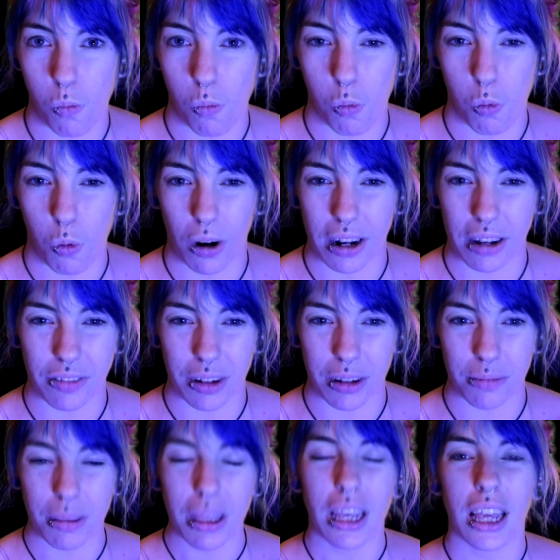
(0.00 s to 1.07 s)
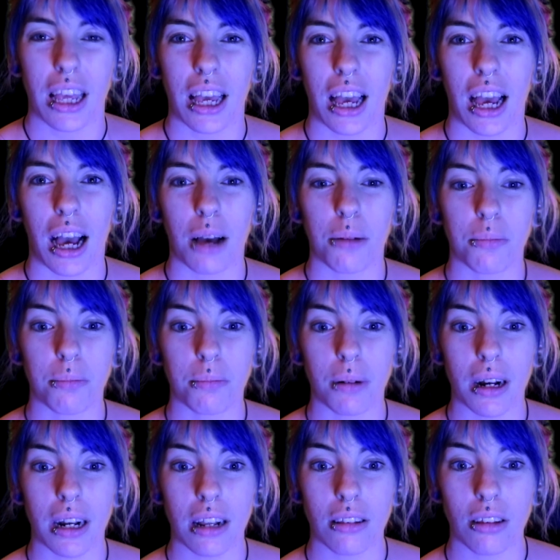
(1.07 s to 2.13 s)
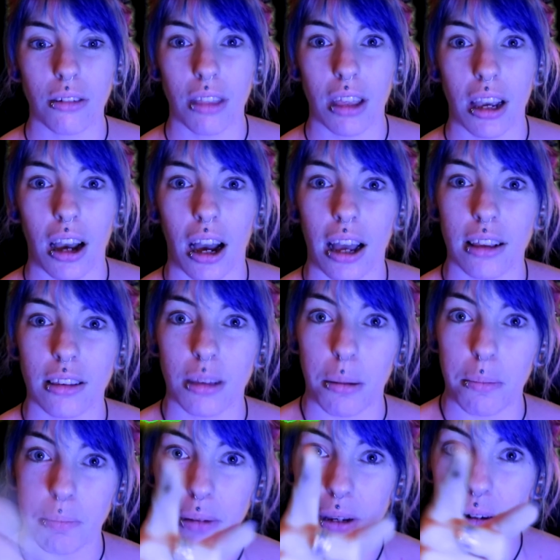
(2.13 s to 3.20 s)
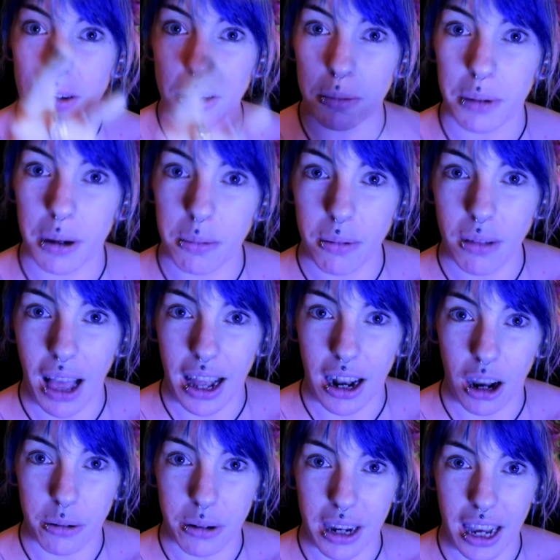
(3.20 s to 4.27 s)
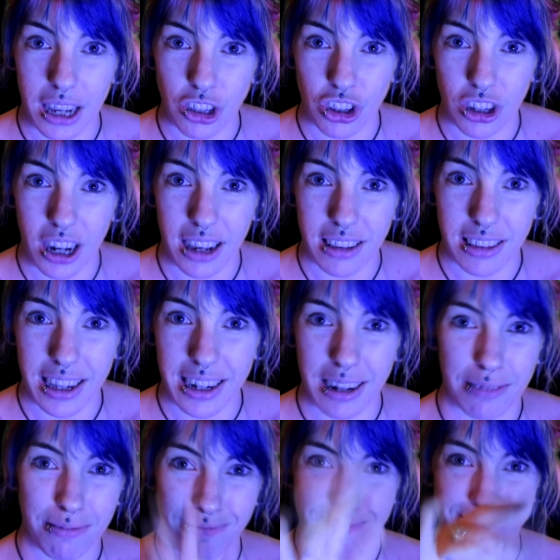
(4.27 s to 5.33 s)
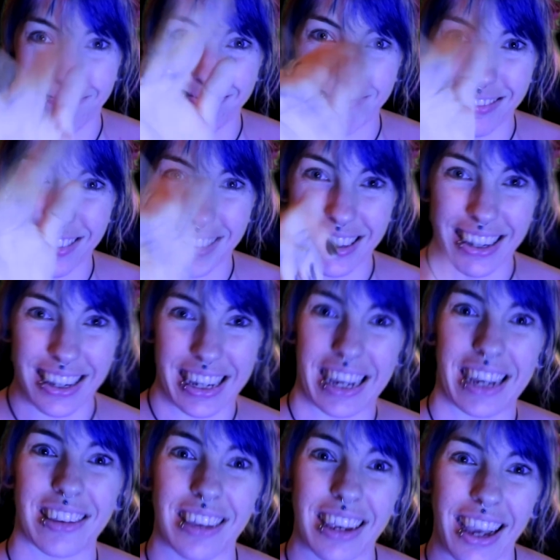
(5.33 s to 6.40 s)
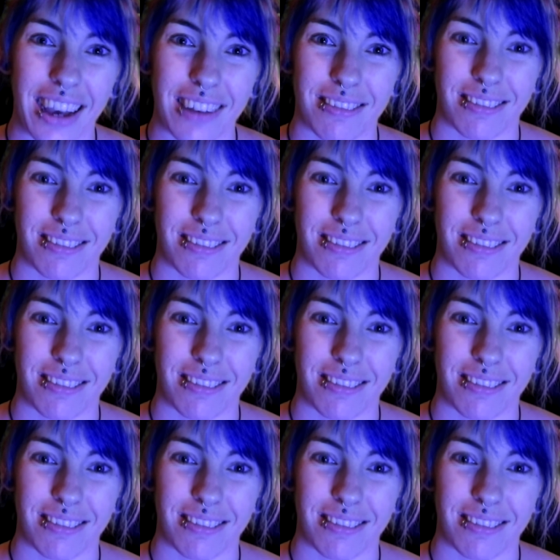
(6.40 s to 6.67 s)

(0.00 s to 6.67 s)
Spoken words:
whatever. But until then, guys, be good to people, and I will catch you guys later. See ya!